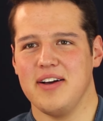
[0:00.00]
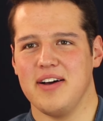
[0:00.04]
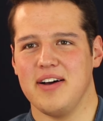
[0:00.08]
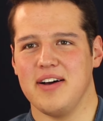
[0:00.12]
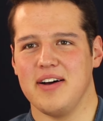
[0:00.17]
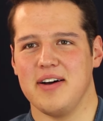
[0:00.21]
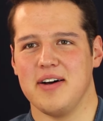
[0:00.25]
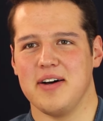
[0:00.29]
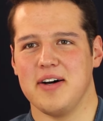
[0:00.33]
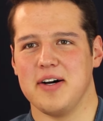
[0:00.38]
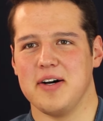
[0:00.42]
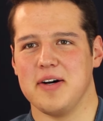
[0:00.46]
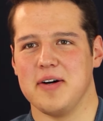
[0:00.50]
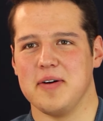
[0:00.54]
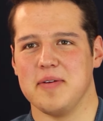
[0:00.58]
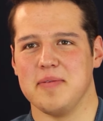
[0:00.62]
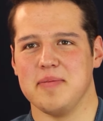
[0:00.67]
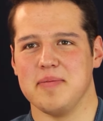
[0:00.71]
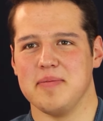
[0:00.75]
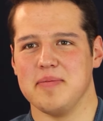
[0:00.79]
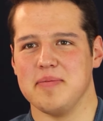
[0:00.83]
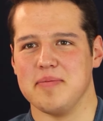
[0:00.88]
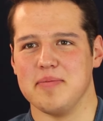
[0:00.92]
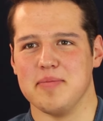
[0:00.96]

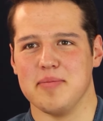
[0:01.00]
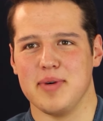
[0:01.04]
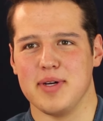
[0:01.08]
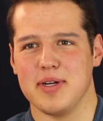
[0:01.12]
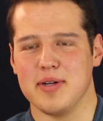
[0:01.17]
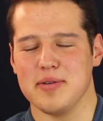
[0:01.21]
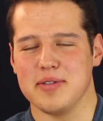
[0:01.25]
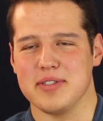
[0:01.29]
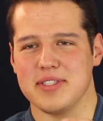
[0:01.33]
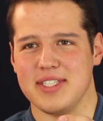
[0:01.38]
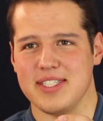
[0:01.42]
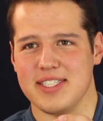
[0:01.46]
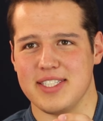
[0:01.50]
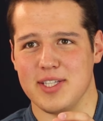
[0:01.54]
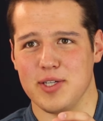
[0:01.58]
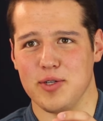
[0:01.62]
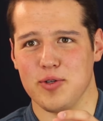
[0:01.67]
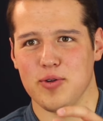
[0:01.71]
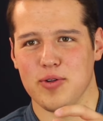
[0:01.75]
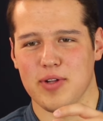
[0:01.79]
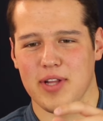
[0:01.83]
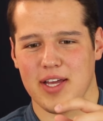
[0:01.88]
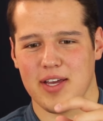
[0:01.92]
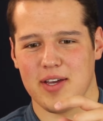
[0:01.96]
um, but it was these
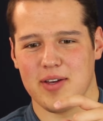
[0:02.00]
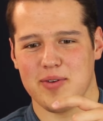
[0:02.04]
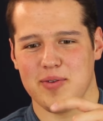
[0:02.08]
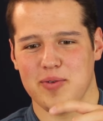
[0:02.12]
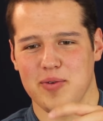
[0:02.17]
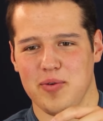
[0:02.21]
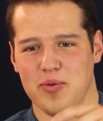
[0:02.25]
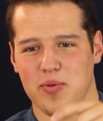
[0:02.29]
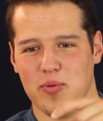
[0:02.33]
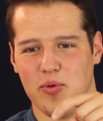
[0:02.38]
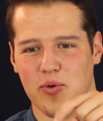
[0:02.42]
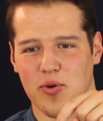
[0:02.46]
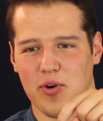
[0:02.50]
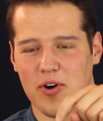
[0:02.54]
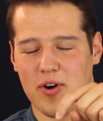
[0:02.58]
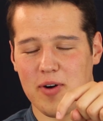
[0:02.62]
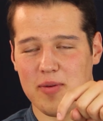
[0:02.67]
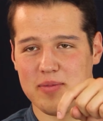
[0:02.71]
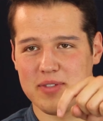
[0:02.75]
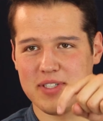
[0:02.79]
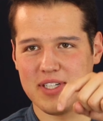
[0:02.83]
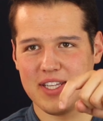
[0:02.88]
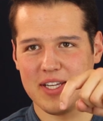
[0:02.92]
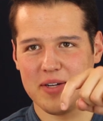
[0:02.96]
little like
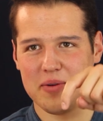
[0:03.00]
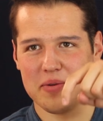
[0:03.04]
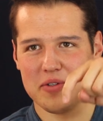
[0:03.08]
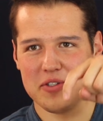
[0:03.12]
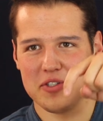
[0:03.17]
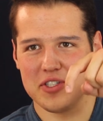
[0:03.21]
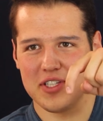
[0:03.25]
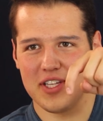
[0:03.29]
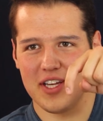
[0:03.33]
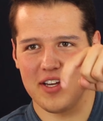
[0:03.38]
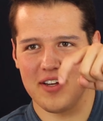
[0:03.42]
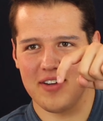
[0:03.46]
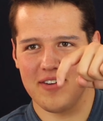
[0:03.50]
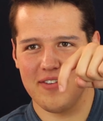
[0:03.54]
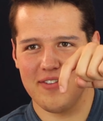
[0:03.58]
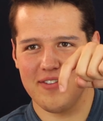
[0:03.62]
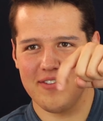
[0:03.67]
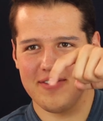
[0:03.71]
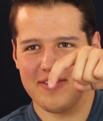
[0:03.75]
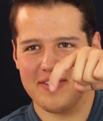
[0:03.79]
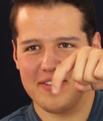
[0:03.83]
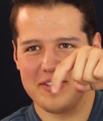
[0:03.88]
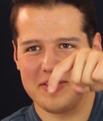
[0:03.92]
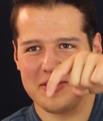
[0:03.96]
worms and they were just like
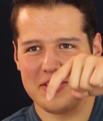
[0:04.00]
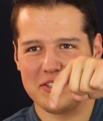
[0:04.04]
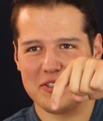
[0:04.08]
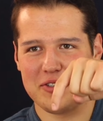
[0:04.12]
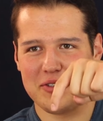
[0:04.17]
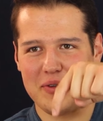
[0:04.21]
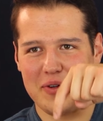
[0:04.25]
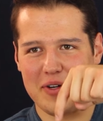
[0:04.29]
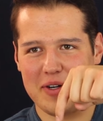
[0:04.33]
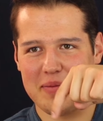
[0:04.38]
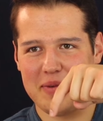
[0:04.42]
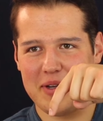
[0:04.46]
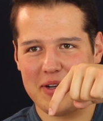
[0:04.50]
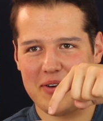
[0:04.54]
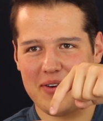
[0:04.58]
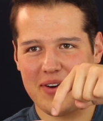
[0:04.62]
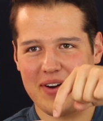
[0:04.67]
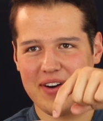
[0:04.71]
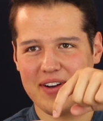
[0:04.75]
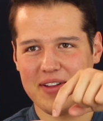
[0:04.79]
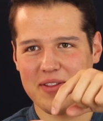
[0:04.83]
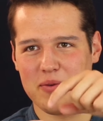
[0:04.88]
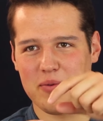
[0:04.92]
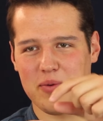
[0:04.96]
squirming
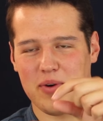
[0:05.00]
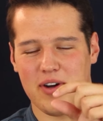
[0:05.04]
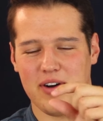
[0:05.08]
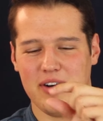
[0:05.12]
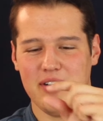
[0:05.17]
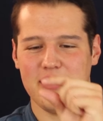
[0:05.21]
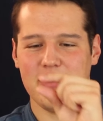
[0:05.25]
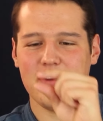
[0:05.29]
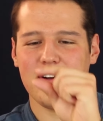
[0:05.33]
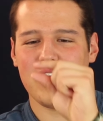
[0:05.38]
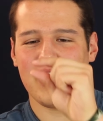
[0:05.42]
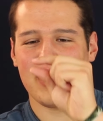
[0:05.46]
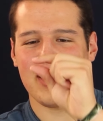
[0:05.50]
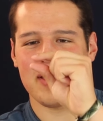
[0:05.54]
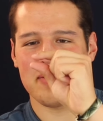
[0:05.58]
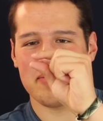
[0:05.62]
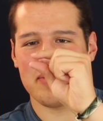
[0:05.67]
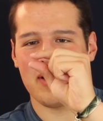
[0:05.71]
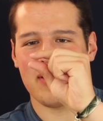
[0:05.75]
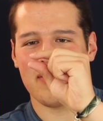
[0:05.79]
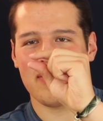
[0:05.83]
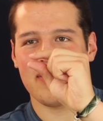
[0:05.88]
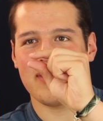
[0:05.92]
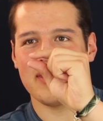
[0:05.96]
around in the water they're like
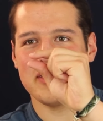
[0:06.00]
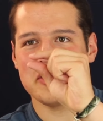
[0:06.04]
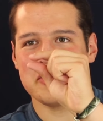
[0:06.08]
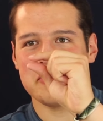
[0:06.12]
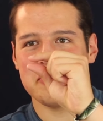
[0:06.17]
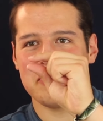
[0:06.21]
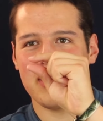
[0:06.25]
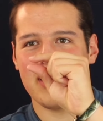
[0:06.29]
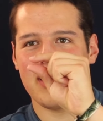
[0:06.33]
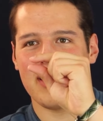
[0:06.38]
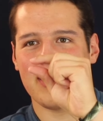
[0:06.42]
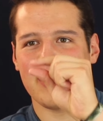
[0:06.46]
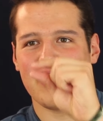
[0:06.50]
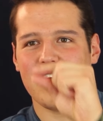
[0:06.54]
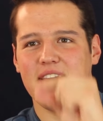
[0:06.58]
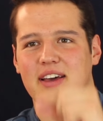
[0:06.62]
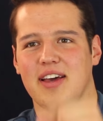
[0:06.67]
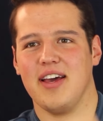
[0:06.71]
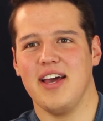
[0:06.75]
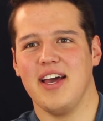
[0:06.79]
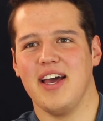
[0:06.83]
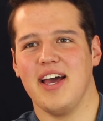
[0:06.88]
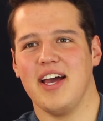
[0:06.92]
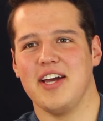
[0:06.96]
about this big
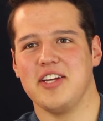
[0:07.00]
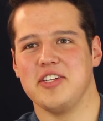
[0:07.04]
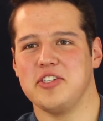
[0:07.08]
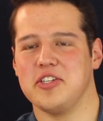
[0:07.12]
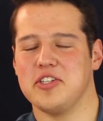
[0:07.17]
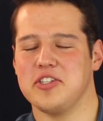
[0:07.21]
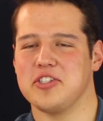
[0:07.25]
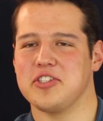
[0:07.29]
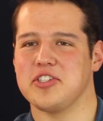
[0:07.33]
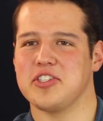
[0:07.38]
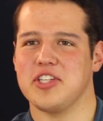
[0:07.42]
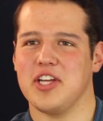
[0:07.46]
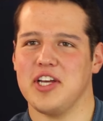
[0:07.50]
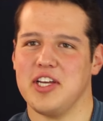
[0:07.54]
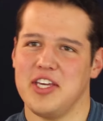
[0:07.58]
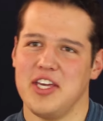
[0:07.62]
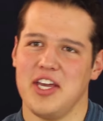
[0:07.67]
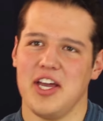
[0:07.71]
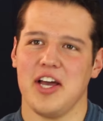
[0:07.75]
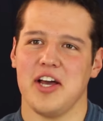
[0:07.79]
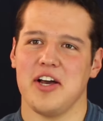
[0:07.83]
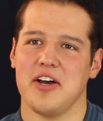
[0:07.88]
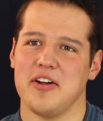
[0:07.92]
and she's just like yeah